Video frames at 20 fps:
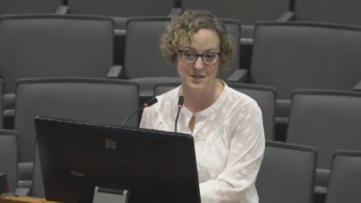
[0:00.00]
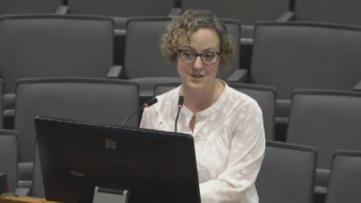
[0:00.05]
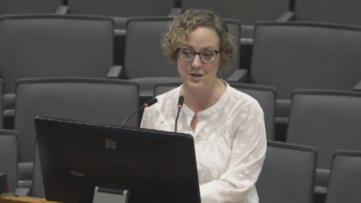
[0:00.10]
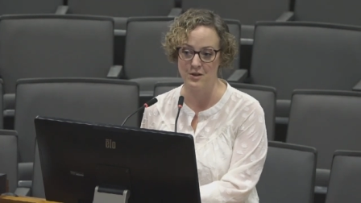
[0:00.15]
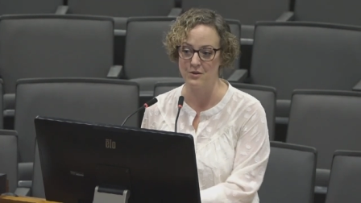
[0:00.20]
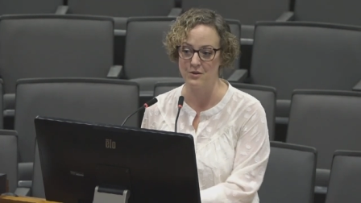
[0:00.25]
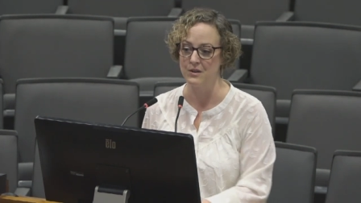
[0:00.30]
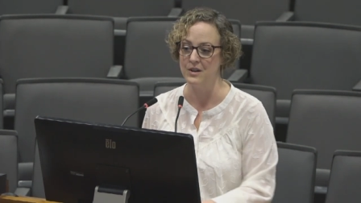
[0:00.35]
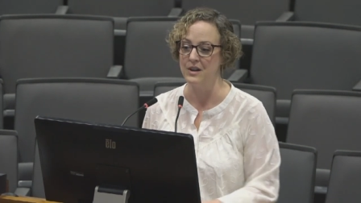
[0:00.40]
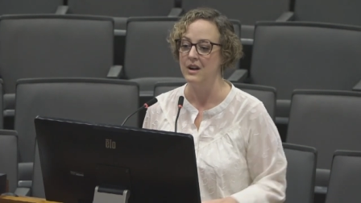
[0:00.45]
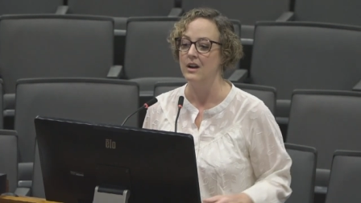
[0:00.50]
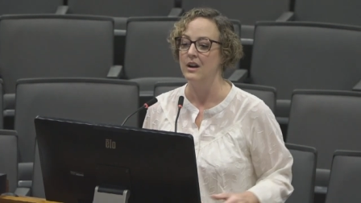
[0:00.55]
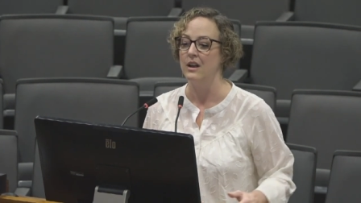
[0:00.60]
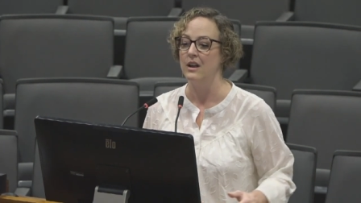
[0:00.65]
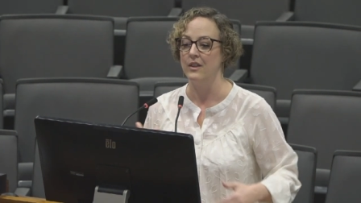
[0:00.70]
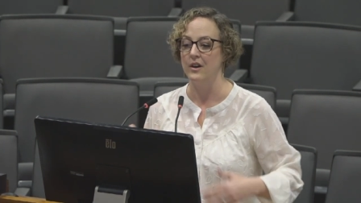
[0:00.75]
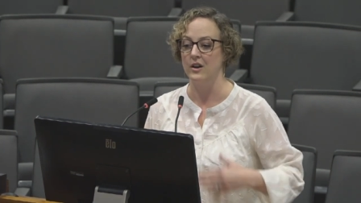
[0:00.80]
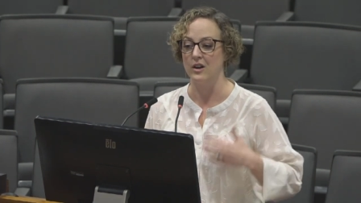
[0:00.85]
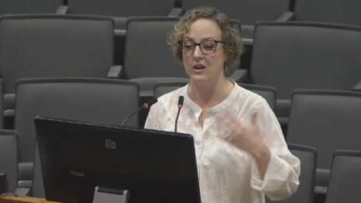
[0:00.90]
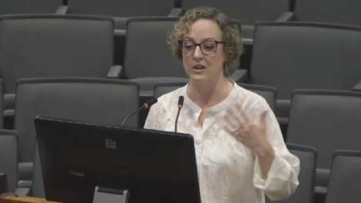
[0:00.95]
So
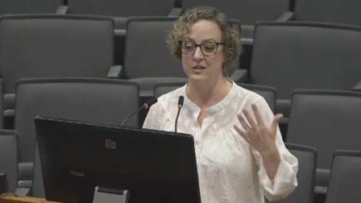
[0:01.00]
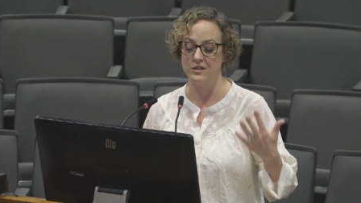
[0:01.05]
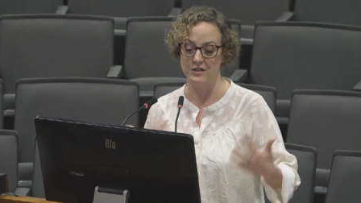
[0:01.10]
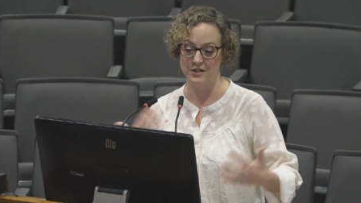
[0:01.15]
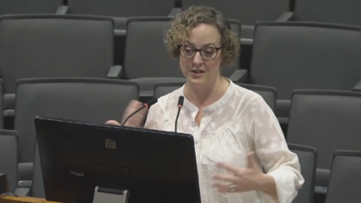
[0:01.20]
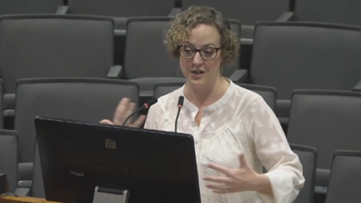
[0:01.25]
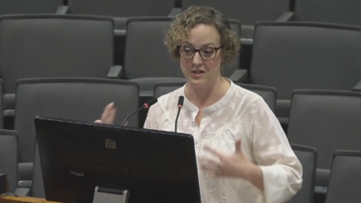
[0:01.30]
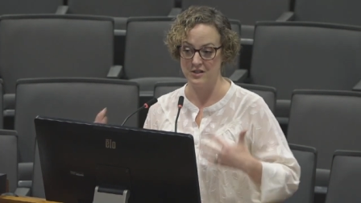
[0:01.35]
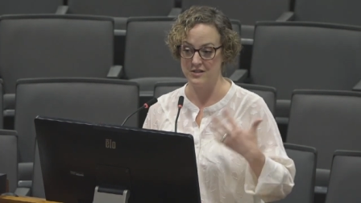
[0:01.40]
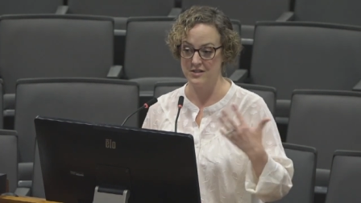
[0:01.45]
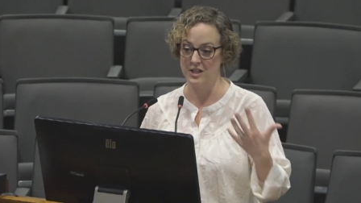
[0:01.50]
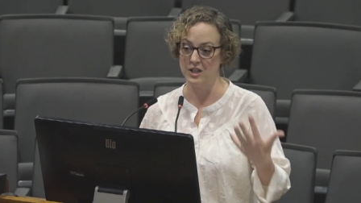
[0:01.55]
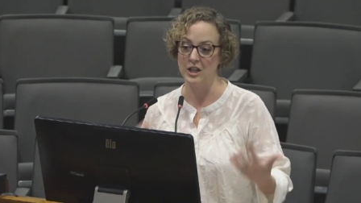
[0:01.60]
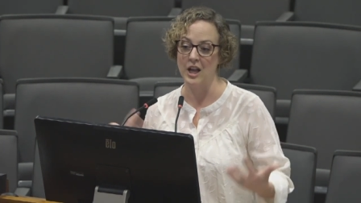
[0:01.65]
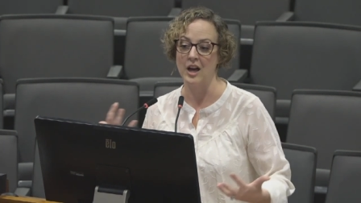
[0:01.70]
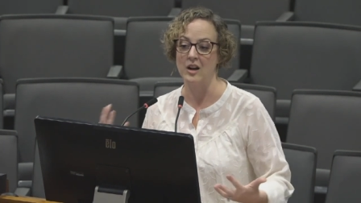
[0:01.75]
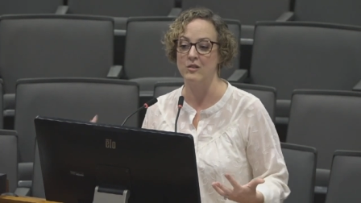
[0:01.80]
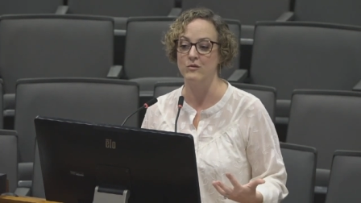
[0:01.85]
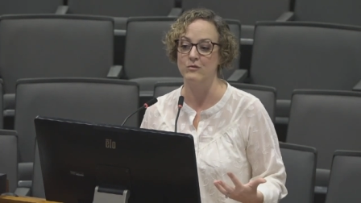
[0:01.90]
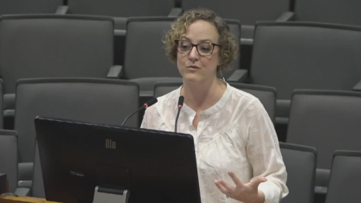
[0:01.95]
there's a
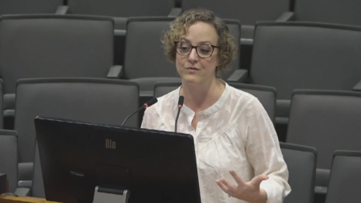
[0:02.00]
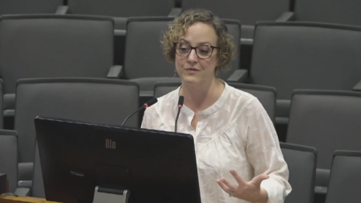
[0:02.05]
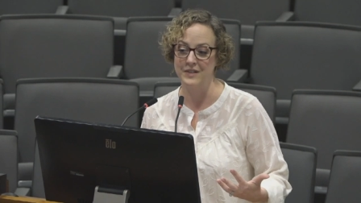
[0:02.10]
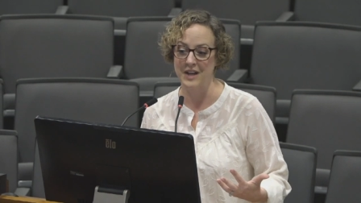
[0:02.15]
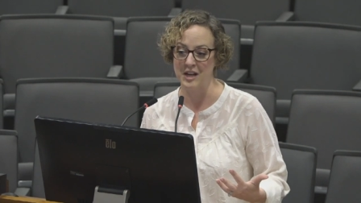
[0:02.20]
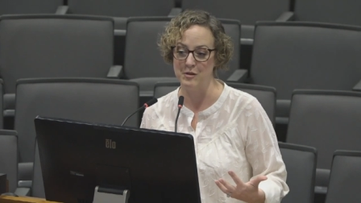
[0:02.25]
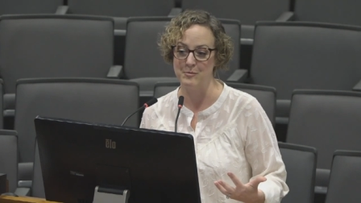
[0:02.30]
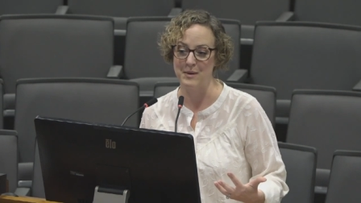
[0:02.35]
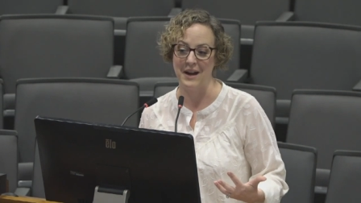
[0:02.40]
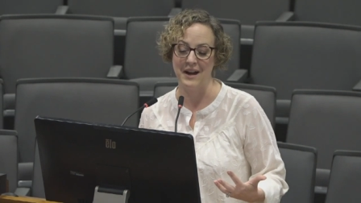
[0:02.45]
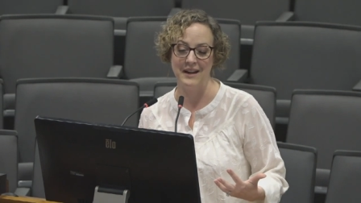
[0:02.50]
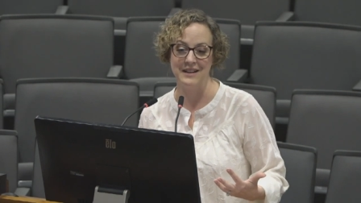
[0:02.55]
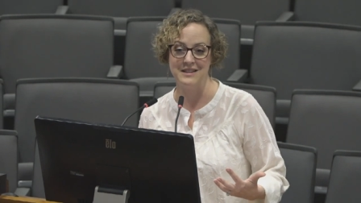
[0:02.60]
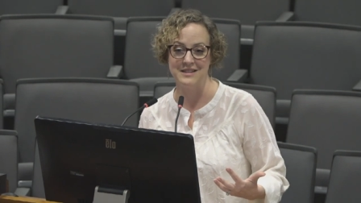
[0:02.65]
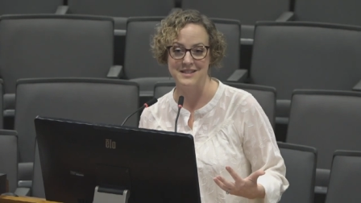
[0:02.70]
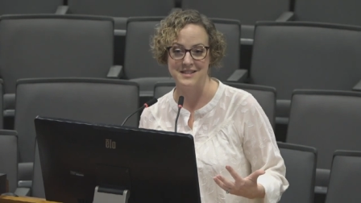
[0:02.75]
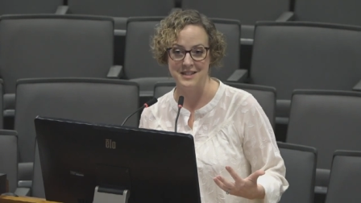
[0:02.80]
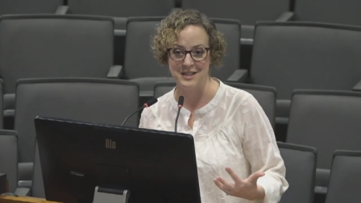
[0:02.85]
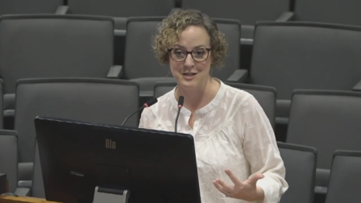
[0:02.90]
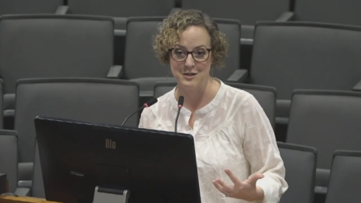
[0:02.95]
lot of kind of behind
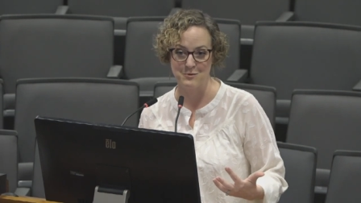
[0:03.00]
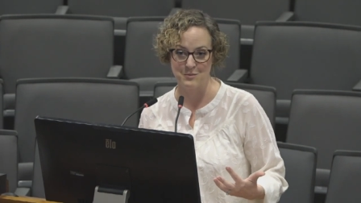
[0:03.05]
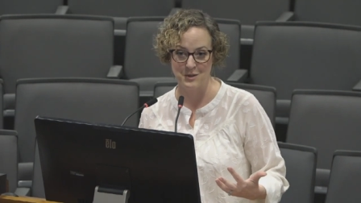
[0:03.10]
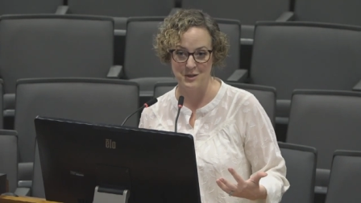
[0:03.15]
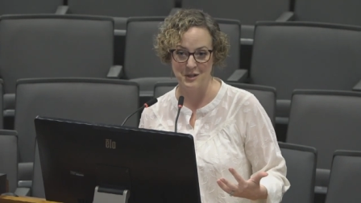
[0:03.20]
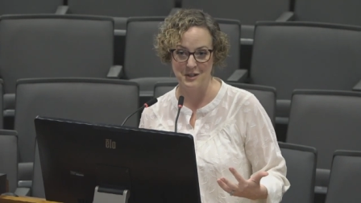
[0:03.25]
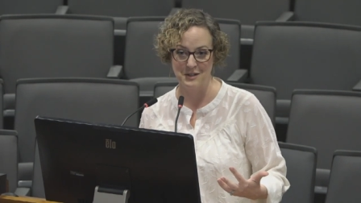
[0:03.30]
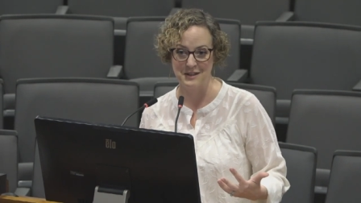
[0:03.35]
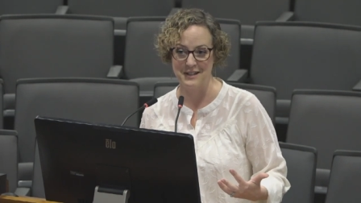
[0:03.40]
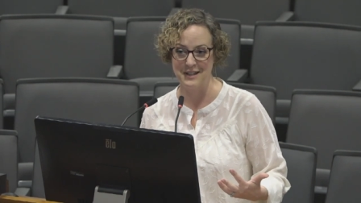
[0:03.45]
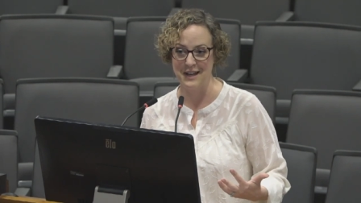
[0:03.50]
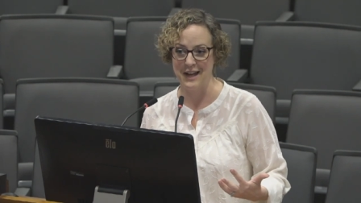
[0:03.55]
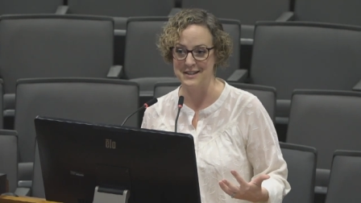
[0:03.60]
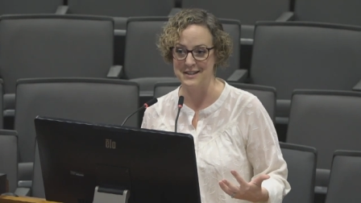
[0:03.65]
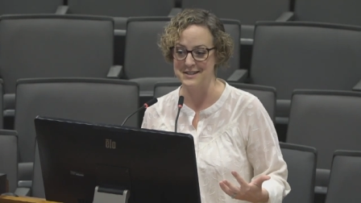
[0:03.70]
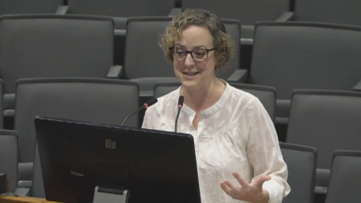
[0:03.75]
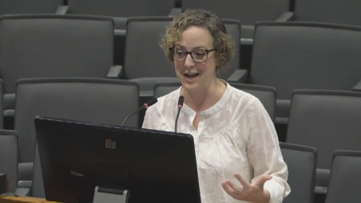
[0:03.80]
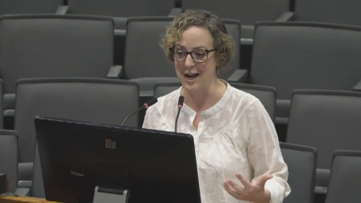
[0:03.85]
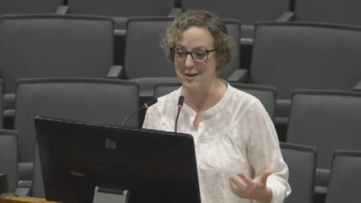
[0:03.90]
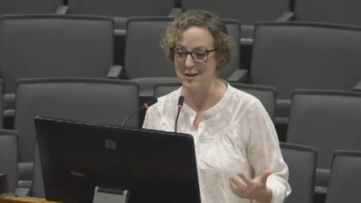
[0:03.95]
the scenes work that
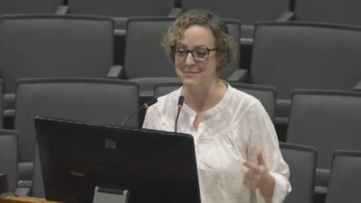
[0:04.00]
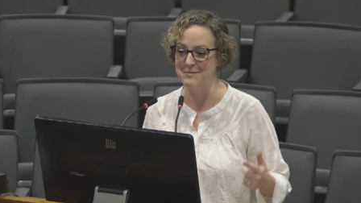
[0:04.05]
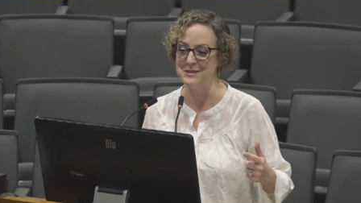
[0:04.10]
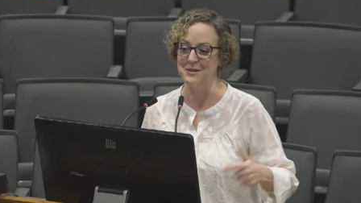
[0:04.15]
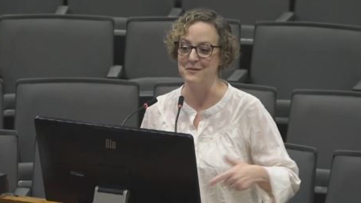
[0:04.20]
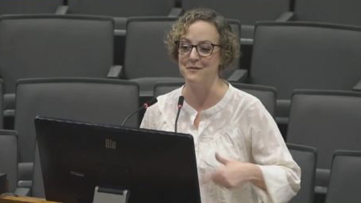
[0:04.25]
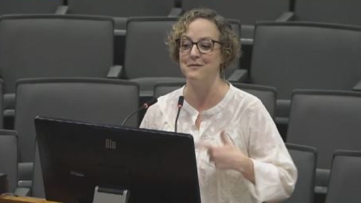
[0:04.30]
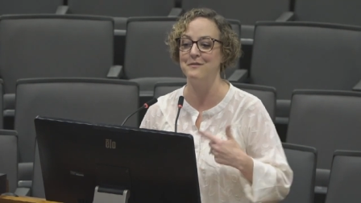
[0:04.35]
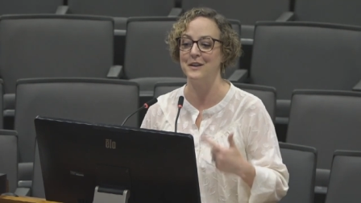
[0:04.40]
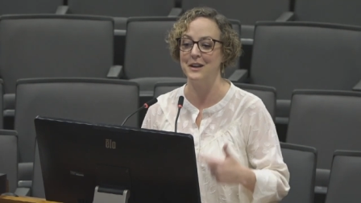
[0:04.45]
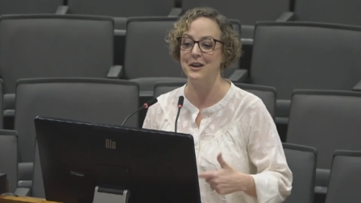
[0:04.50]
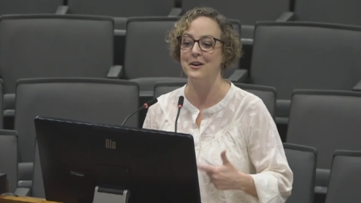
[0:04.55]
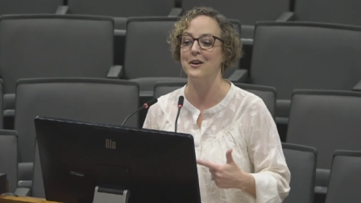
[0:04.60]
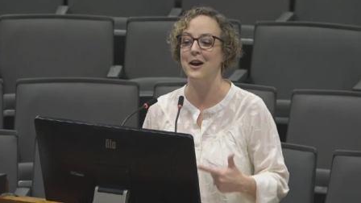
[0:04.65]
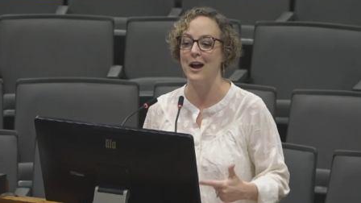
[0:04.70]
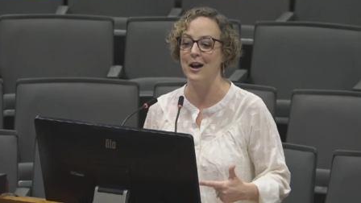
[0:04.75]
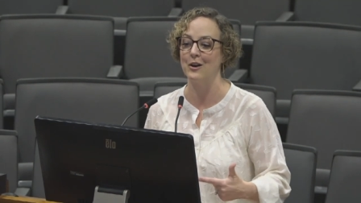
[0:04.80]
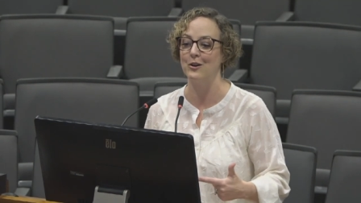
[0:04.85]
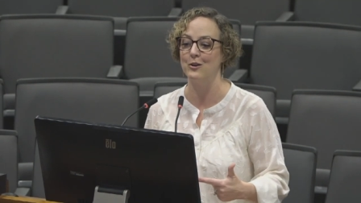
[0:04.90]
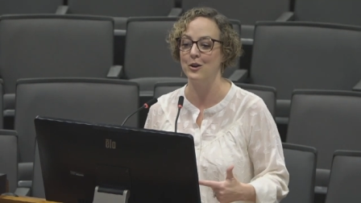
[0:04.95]
has to happen to figure
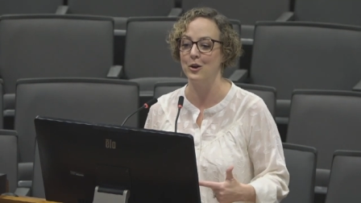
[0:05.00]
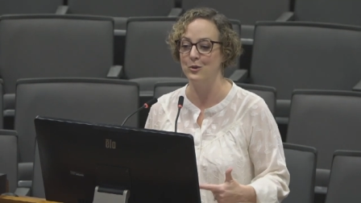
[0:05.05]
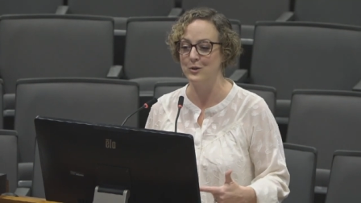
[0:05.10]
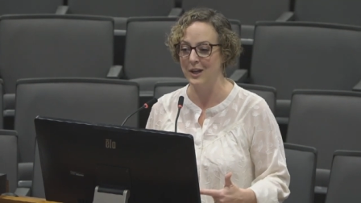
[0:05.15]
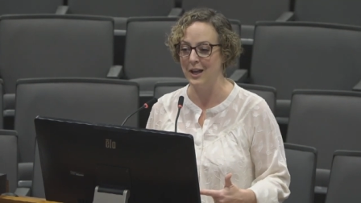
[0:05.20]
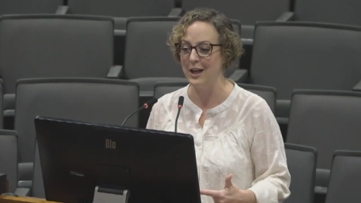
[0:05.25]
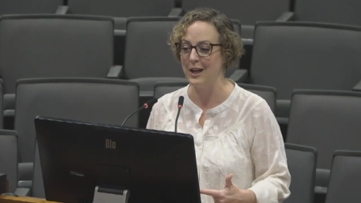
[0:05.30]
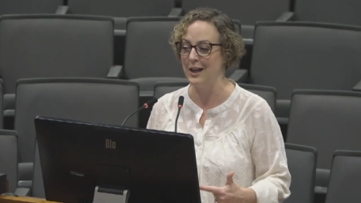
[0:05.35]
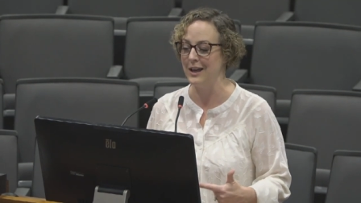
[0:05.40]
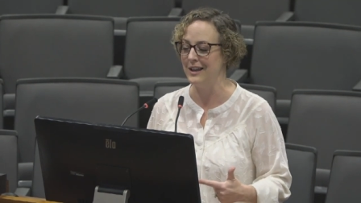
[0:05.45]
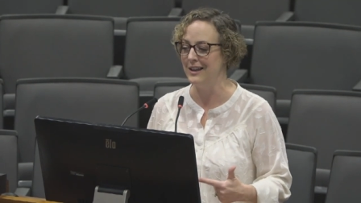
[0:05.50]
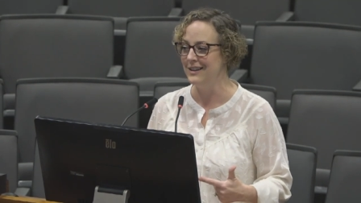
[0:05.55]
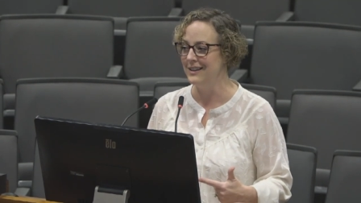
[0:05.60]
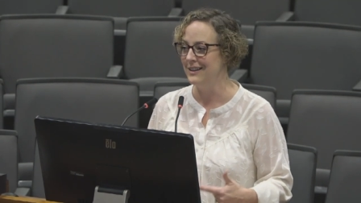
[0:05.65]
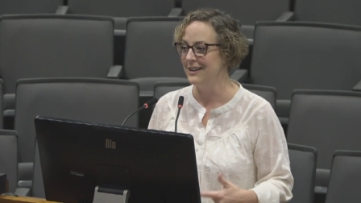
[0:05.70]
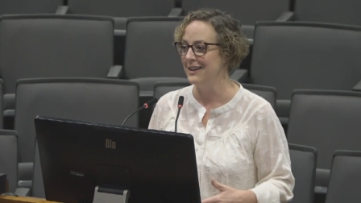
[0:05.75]
out, okay,